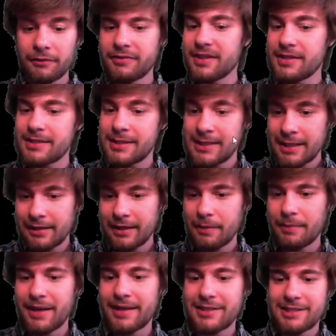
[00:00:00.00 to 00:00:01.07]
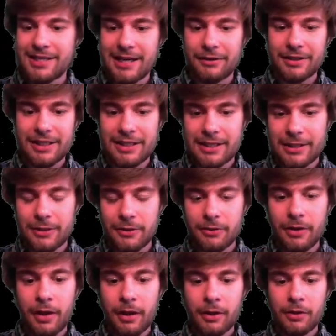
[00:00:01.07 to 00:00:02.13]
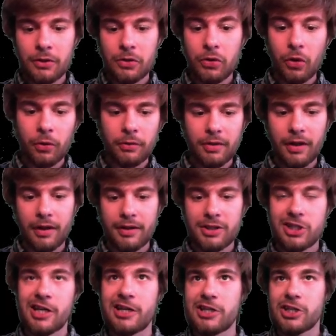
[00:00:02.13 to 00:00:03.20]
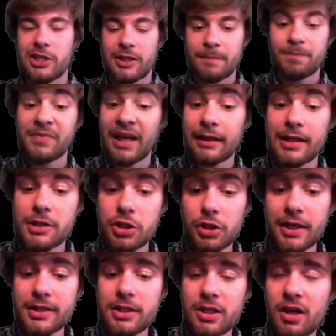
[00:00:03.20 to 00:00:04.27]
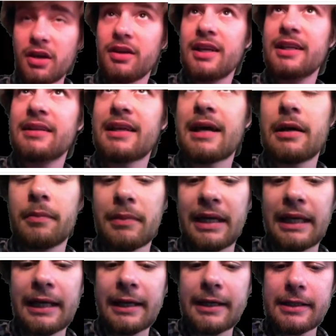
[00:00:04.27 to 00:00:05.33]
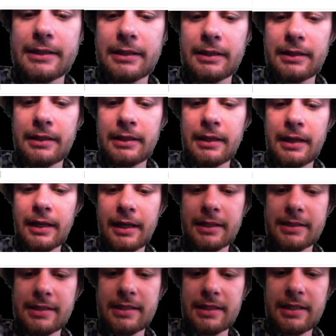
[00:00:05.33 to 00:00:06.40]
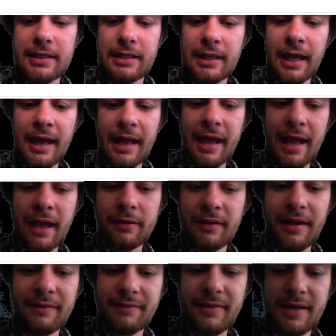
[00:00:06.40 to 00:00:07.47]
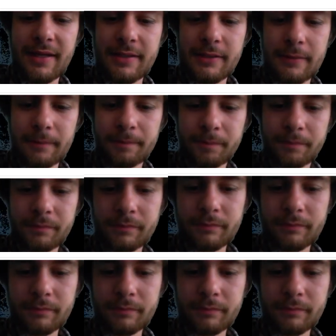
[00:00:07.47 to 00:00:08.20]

a lot of this darker patch down here not uh, changing. Let's try turning down my light and seeing how that fares.